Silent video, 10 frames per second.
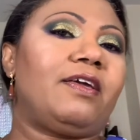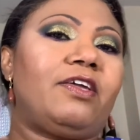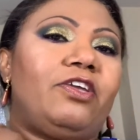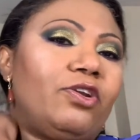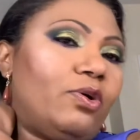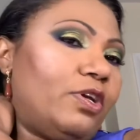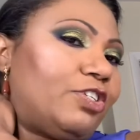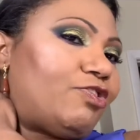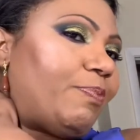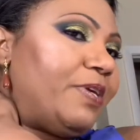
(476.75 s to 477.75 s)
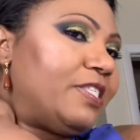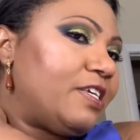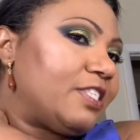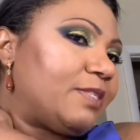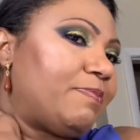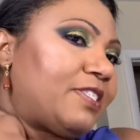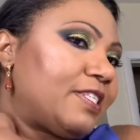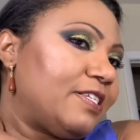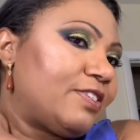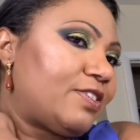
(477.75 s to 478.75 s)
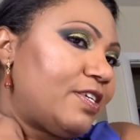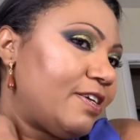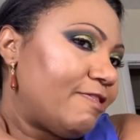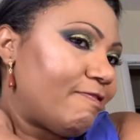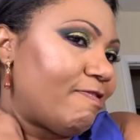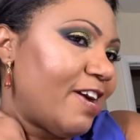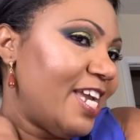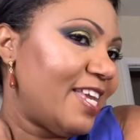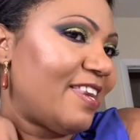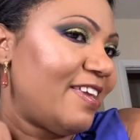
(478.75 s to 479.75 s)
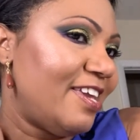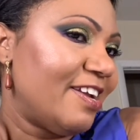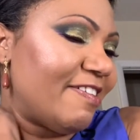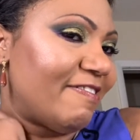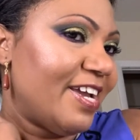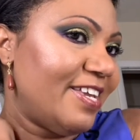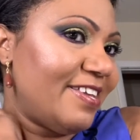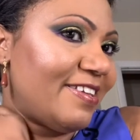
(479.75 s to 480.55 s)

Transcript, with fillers: you know your trapezius muscle is right in here, right?